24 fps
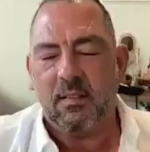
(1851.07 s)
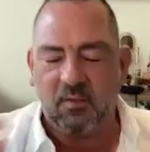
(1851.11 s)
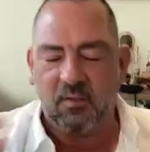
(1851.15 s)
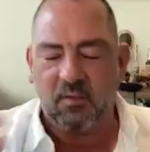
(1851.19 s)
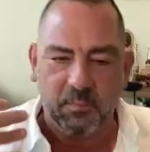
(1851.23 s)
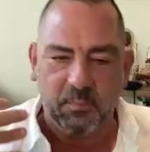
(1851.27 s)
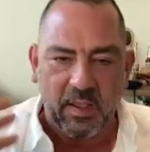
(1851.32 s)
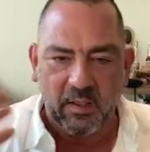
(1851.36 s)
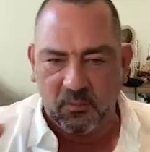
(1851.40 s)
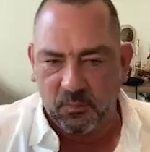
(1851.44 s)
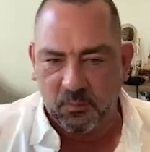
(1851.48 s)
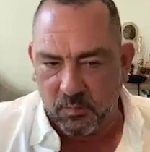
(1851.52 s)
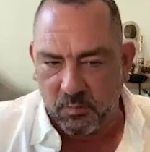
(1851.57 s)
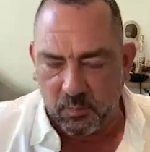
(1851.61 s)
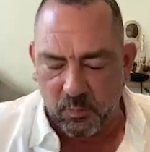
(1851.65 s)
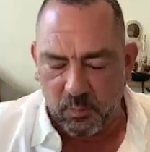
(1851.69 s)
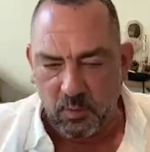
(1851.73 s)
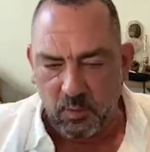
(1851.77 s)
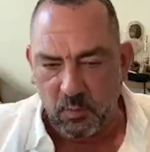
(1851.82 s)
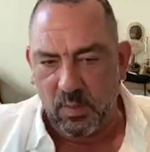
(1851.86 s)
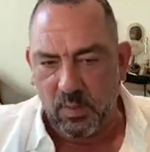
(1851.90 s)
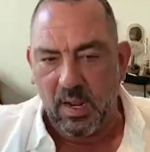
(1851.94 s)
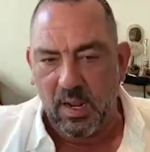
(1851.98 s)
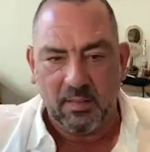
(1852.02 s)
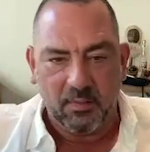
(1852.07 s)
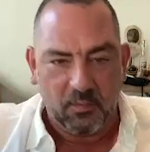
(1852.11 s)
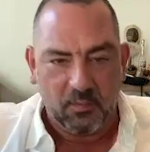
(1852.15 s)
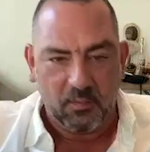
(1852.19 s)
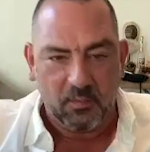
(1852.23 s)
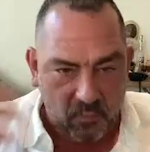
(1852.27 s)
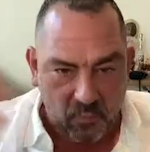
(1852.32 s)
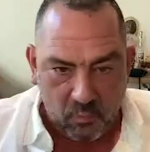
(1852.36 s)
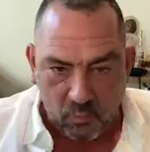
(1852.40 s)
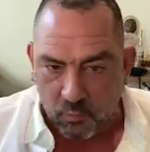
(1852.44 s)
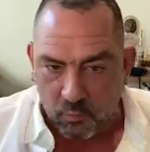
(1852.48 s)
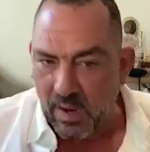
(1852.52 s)
the space between you and I, there's
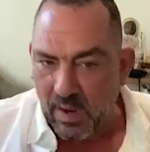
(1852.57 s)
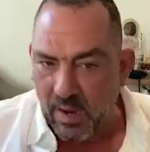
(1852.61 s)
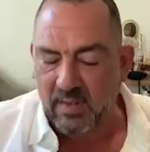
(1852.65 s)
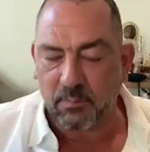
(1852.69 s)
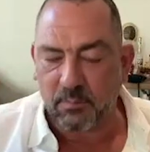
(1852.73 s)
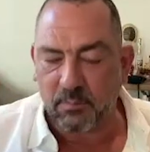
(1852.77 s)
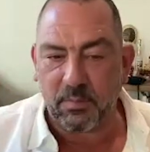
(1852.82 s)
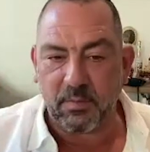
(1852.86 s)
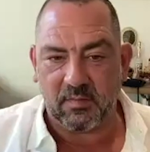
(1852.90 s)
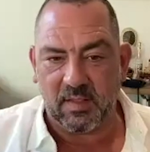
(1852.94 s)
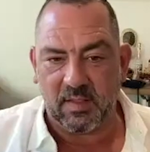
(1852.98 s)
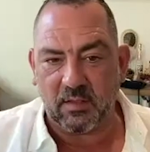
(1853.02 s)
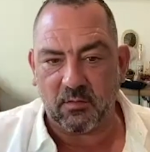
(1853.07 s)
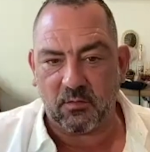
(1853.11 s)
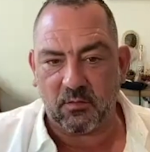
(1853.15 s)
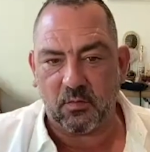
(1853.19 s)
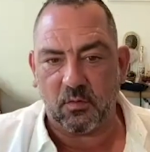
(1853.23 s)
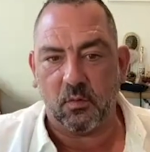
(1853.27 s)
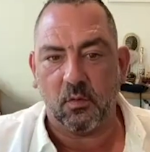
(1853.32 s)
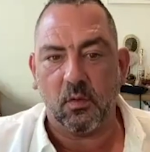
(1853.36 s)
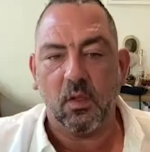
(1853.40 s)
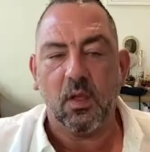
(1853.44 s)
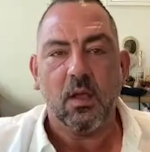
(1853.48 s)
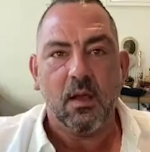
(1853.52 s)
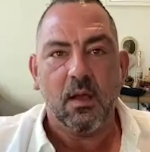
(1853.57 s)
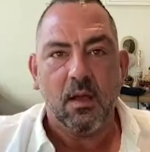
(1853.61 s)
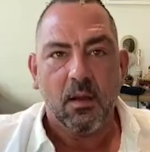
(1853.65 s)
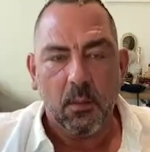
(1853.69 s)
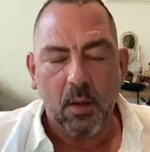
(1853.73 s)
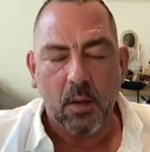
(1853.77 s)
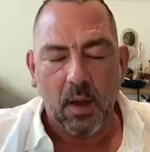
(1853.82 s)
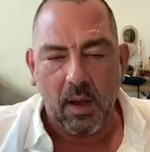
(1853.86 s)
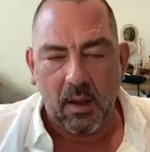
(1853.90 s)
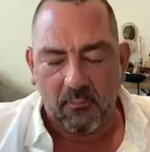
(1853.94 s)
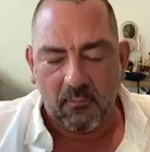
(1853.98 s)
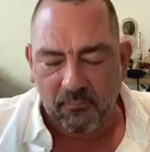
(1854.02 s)
great potential
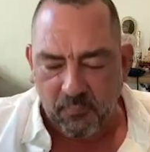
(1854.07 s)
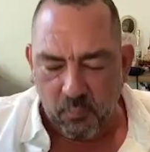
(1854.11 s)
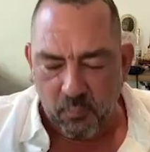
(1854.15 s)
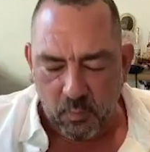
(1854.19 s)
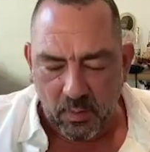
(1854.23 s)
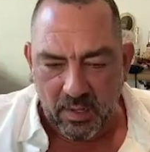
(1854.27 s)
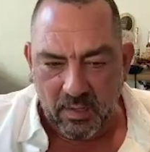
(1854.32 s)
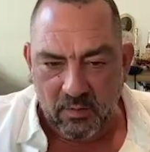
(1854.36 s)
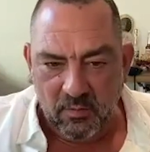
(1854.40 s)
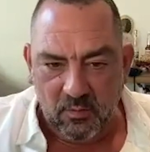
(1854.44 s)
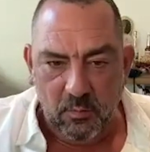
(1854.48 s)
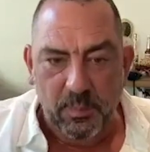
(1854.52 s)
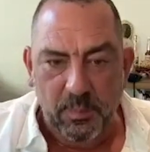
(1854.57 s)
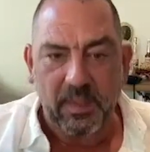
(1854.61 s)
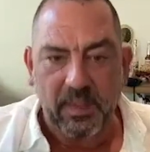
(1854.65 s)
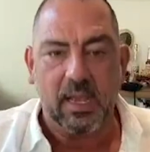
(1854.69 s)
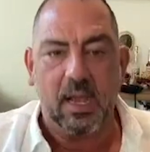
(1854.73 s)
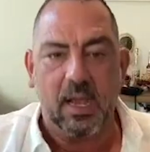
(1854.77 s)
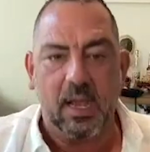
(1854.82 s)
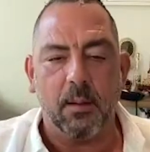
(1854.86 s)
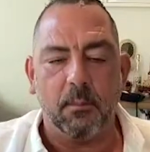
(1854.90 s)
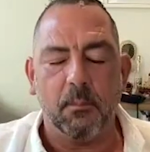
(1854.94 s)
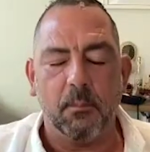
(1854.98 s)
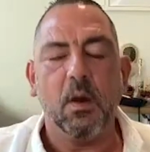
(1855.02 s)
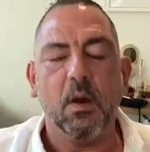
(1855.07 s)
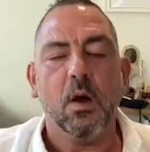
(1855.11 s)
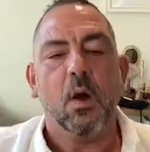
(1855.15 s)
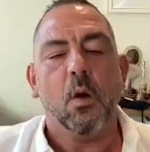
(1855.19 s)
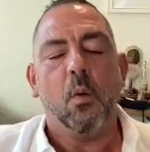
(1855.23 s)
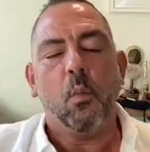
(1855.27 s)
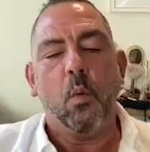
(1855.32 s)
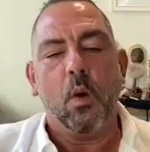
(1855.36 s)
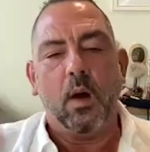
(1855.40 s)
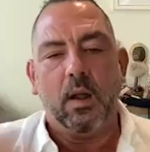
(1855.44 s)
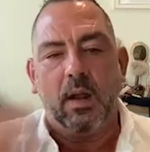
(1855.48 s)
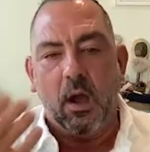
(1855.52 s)
for it to become
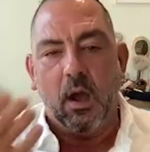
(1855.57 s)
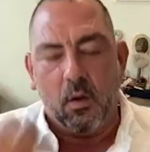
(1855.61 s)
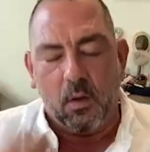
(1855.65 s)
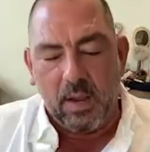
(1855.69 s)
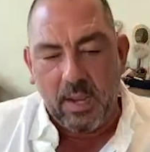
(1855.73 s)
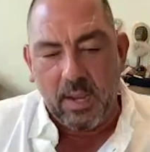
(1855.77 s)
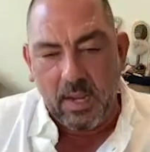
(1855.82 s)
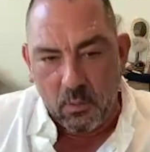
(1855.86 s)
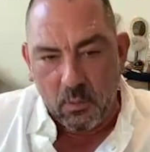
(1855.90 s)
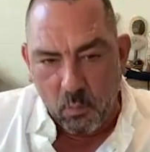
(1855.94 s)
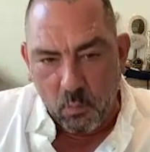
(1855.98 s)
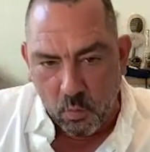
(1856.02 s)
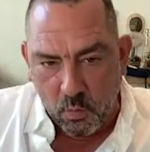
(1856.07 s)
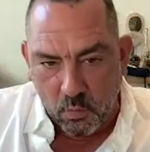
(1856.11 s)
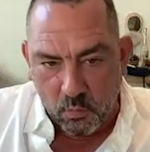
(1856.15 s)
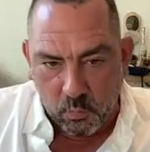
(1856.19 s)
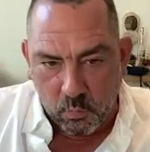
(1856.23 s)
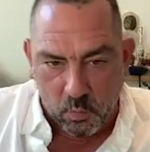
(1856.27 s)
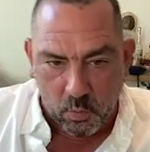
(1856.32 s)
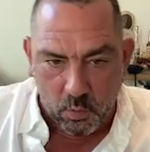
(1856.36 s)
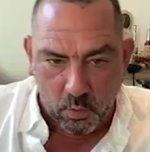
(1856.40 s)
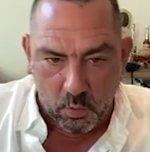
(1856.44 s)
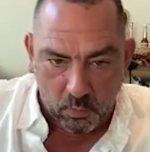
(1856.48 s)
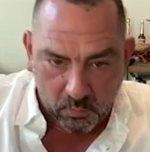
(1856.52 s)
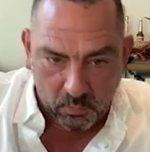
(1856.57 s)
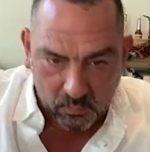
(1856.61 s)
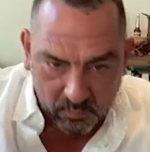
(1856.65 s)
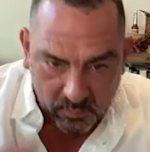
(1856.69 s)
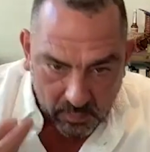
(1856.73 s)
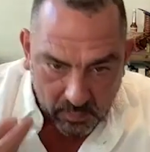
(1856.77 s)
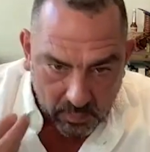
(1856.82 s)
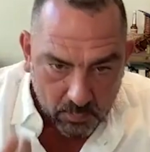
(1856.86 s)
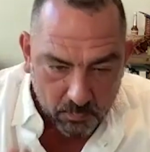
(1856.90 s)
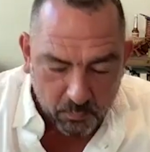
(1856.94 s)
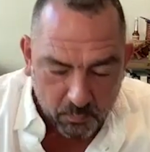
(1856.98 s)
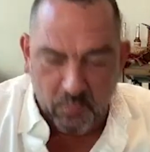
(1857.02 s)
what our inward world
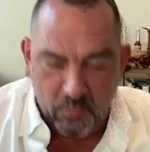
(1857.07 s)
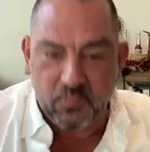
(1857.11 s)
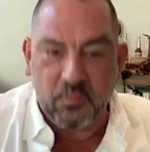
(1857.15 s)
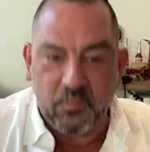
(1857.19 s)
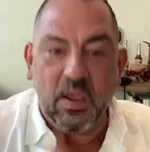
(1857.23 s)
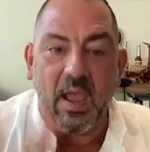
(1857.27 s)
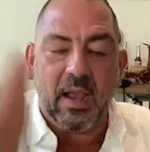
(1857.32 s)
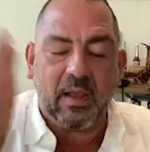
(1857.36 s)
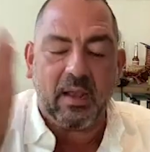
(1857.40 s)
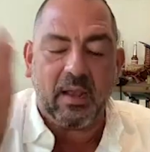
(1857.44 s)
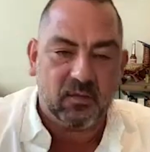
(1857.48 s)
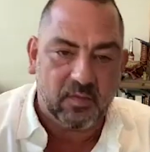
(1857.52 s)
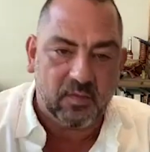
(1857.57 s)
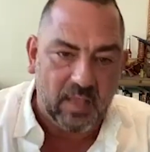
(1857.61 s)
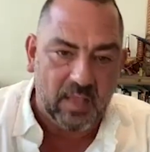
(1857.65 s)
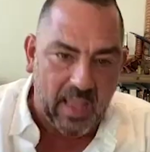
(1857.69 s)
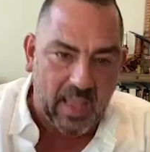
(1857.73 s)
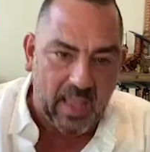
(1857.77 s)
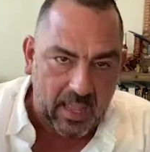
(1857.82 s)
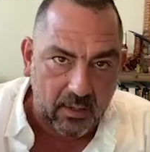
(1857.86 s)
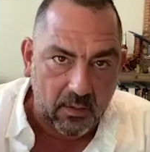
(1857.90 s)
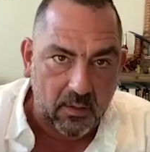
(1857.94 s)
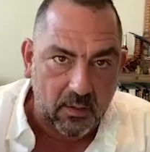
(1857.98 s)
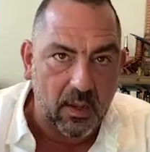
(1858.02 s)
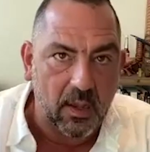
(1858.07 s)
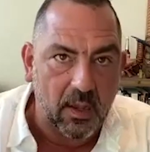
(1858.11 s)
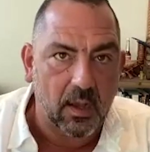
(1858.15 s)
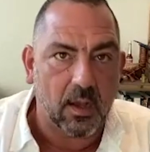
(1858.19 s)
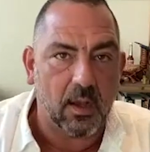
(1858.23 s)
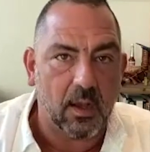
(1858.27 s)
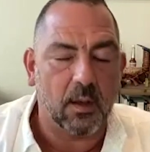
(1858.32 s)
projects and